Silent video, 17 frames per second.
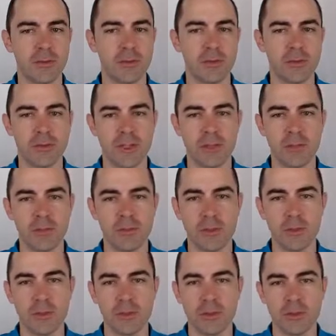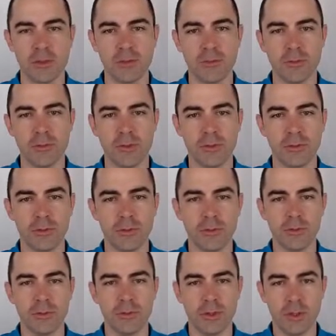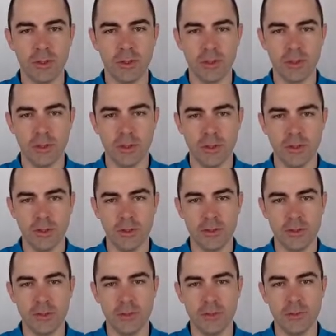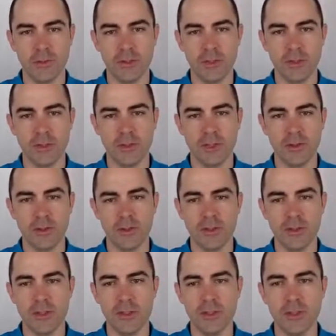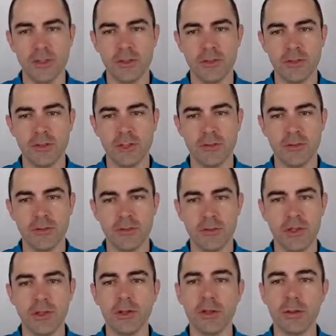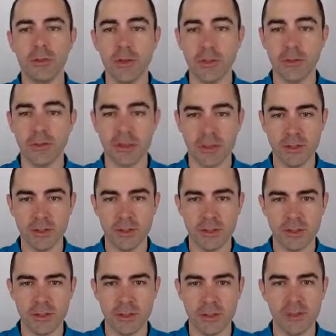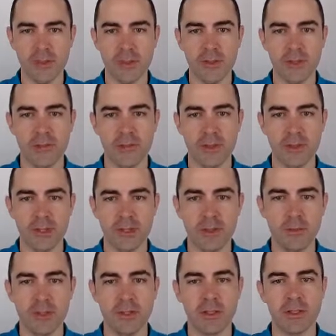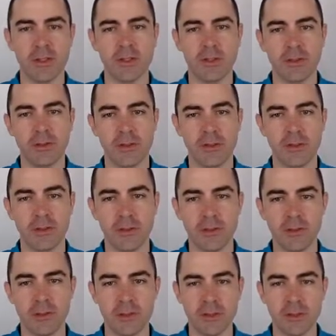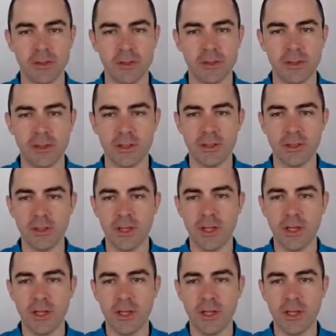to track people, and you don't want to waste a lot of energy, so you have a very low power sensor, such as an event camera, that is triggering all these events.